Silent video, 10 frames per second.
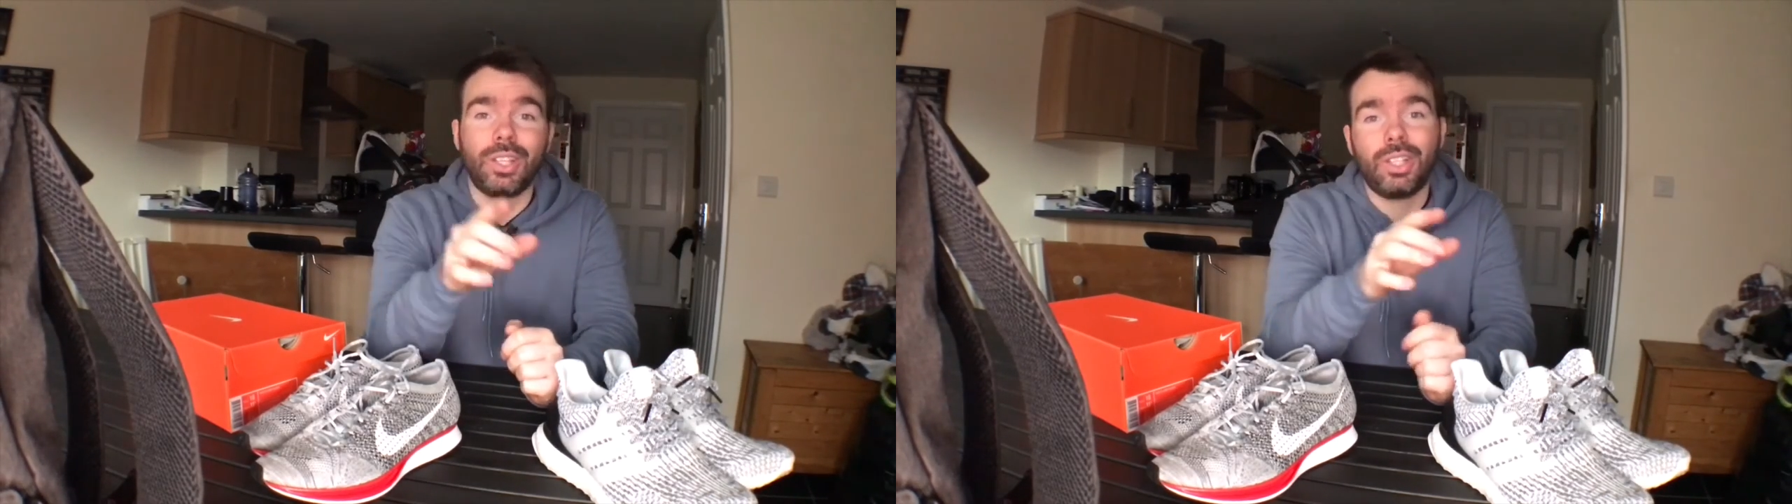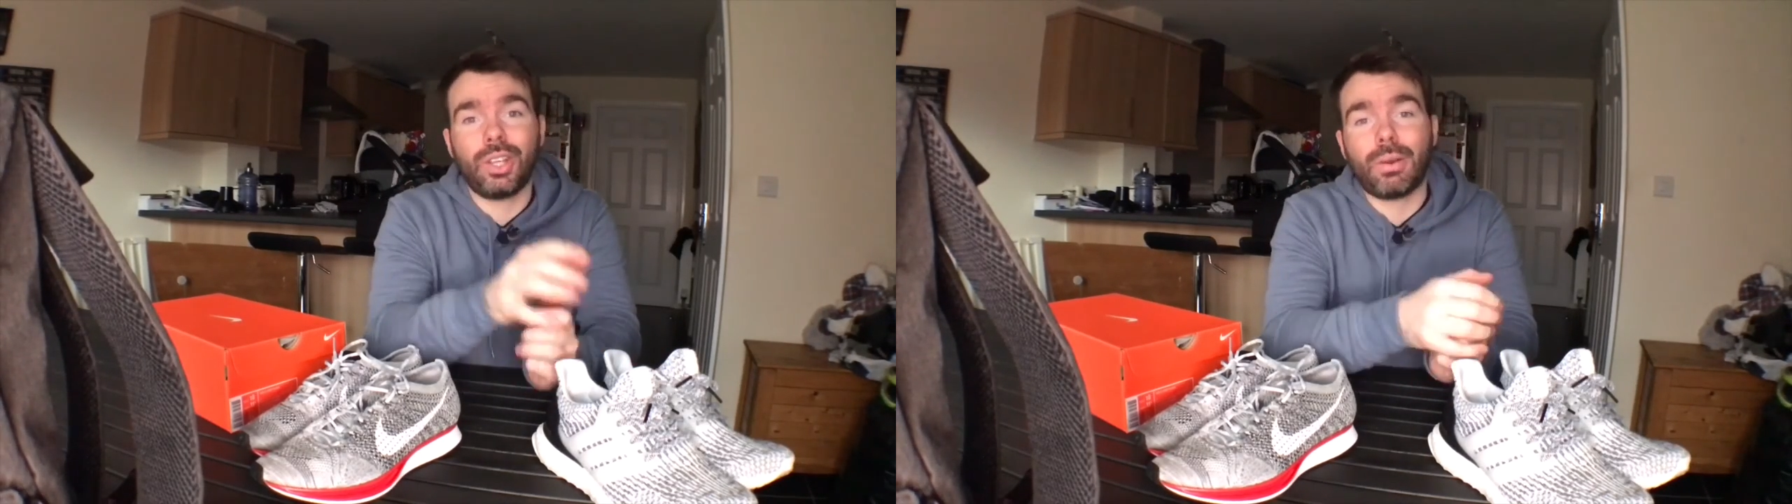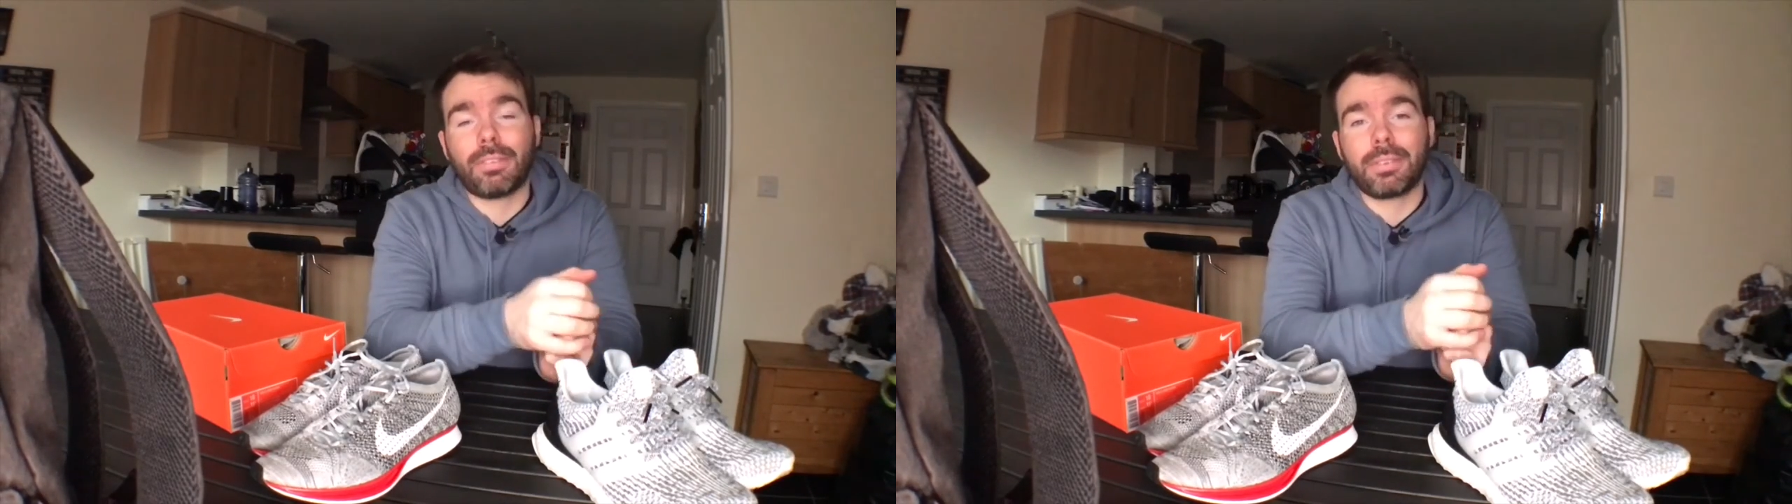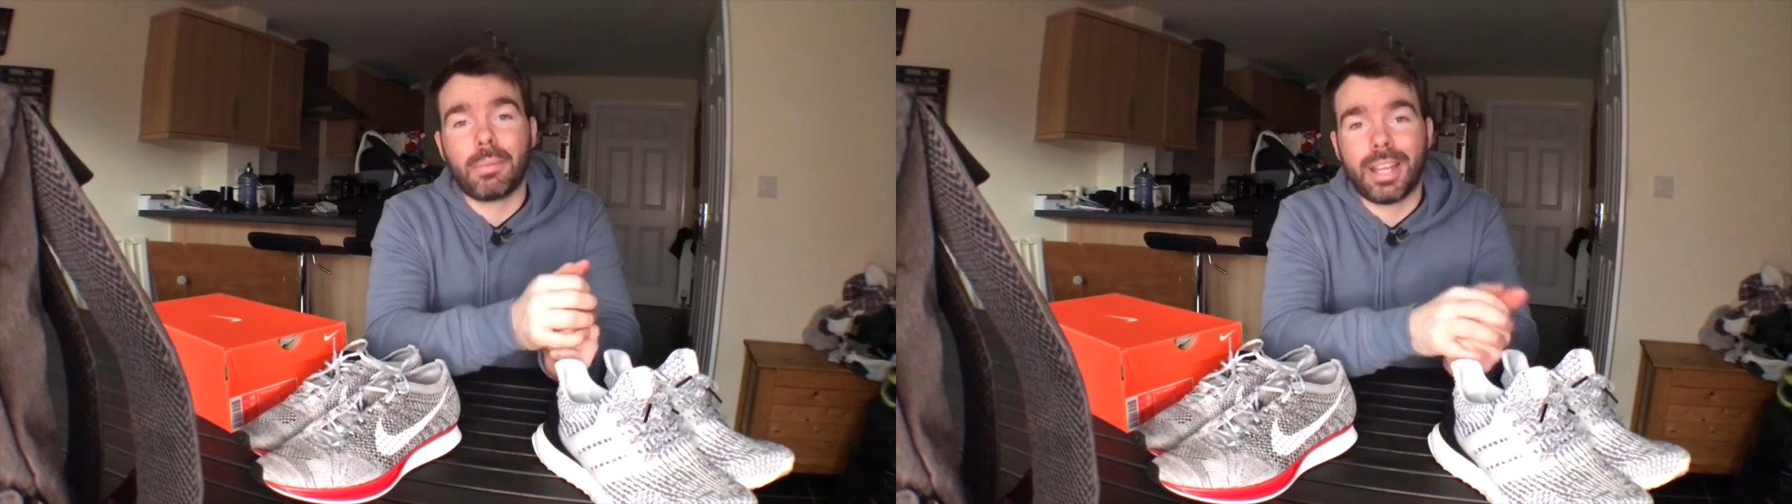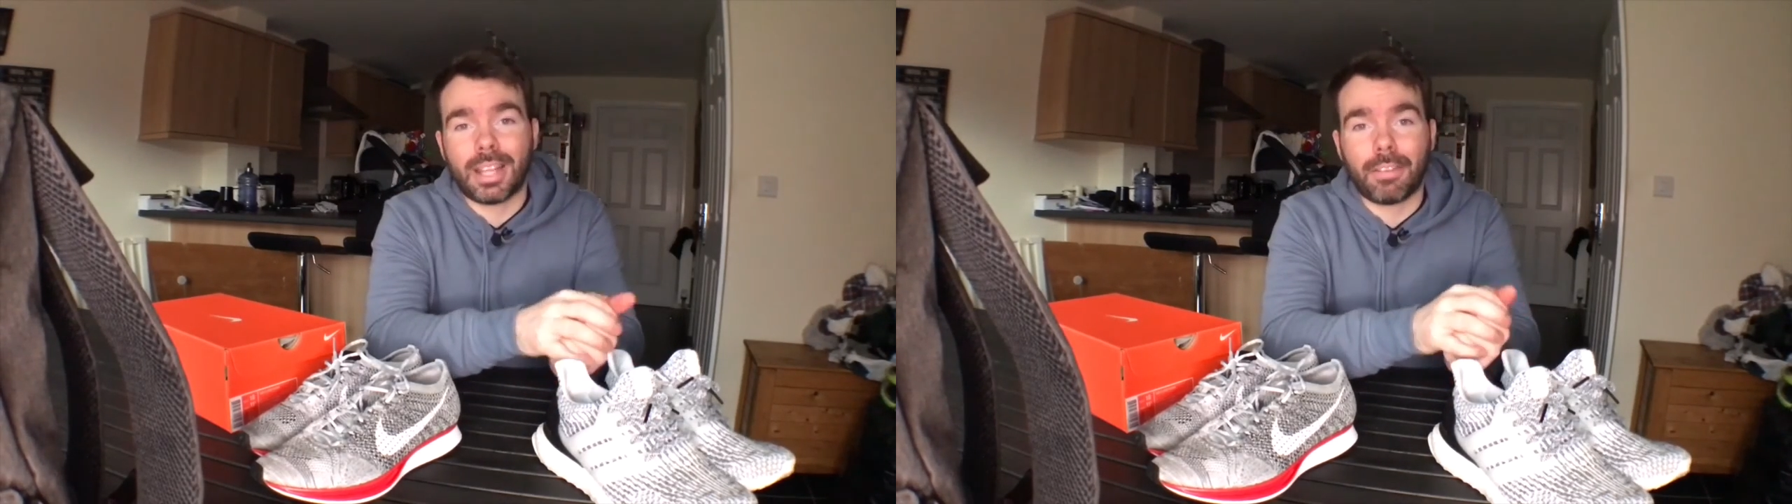You have to
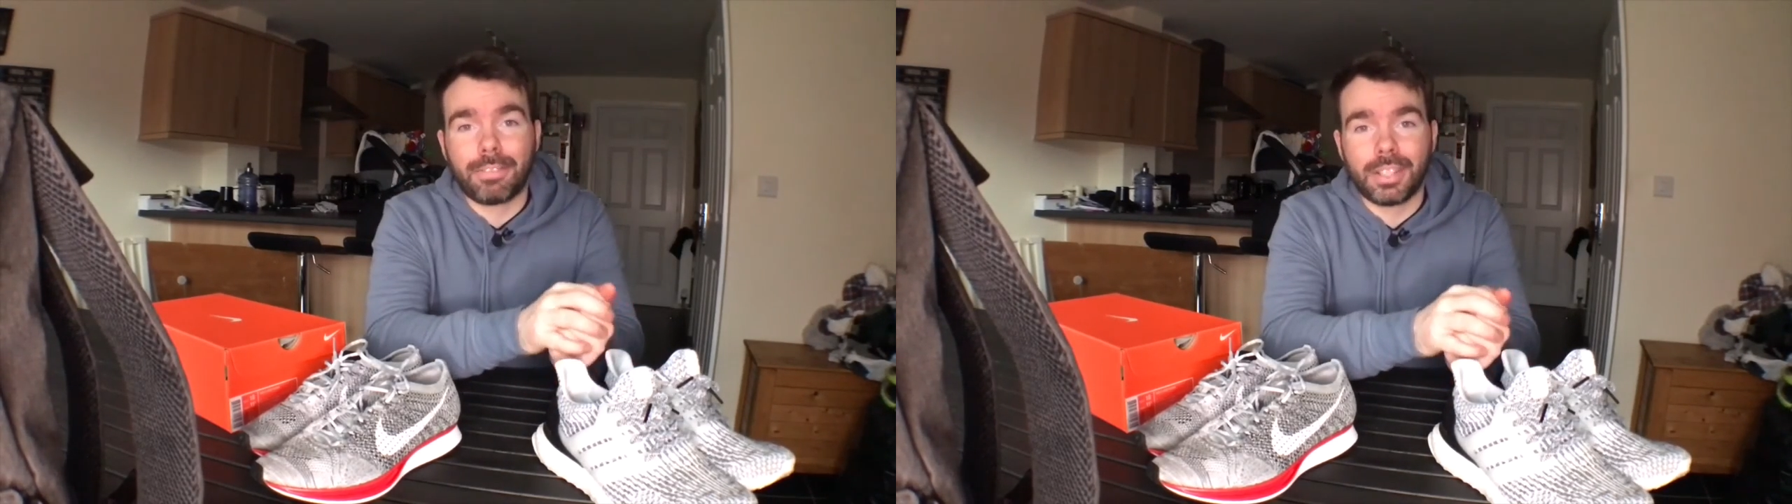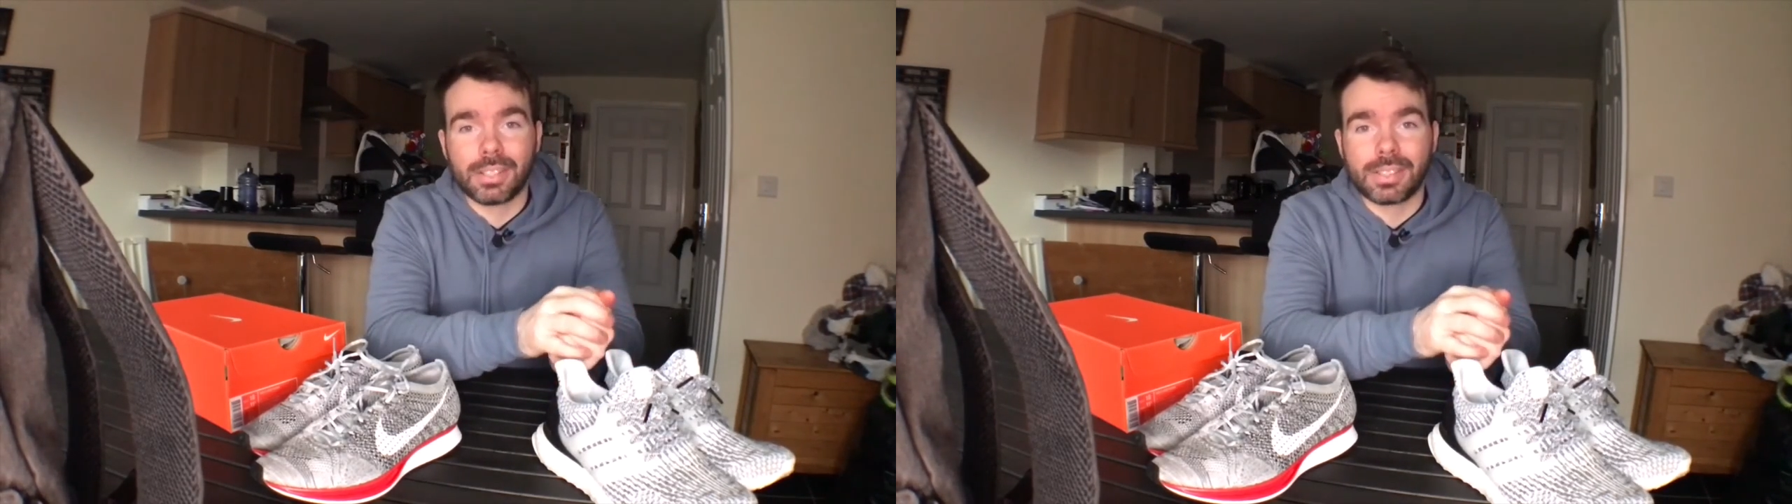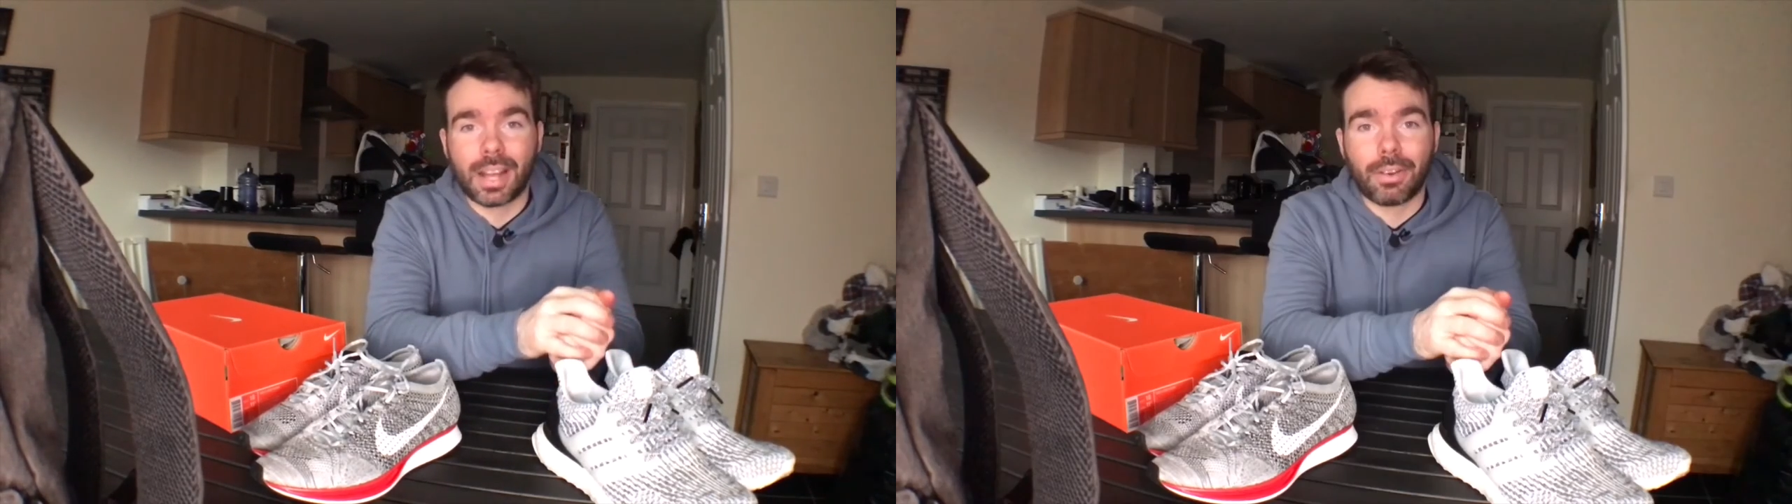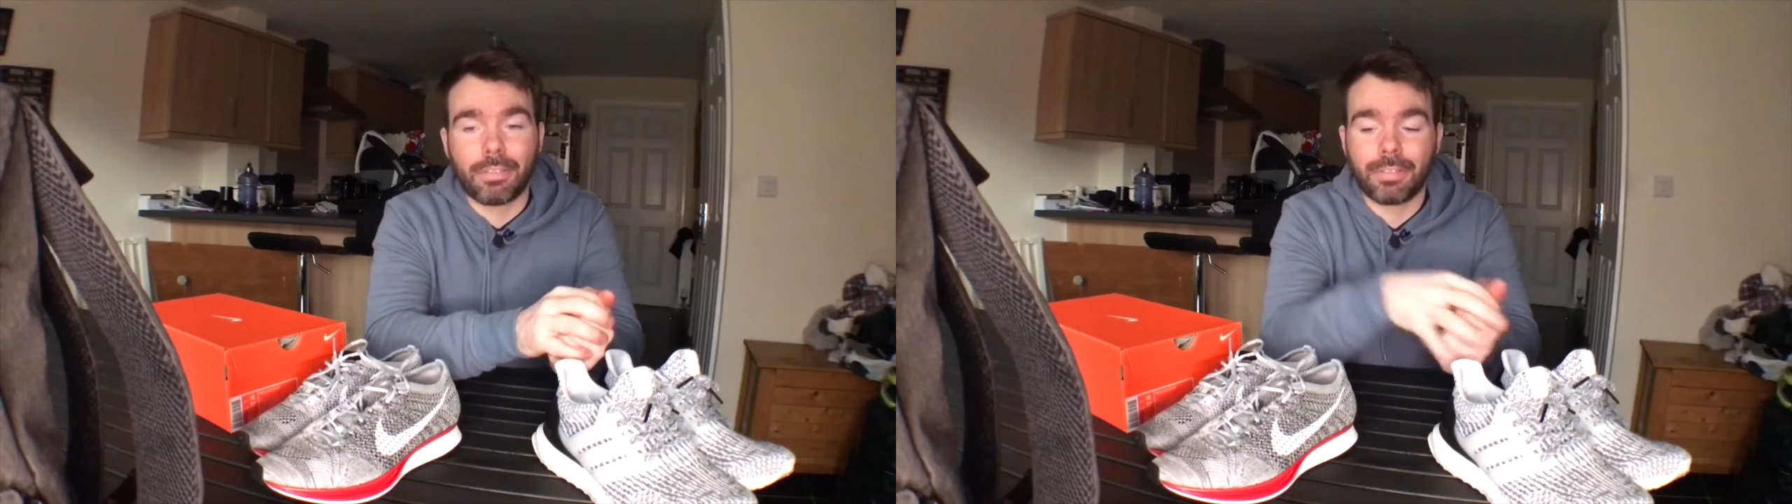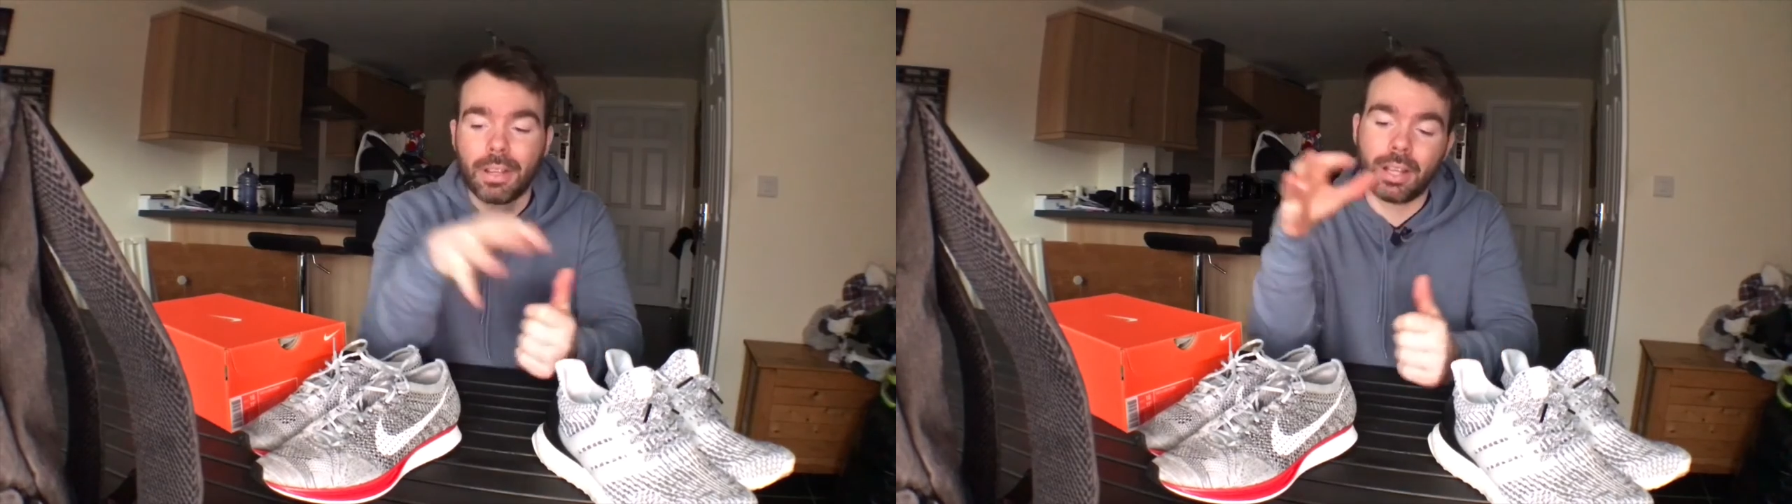make that for yourself.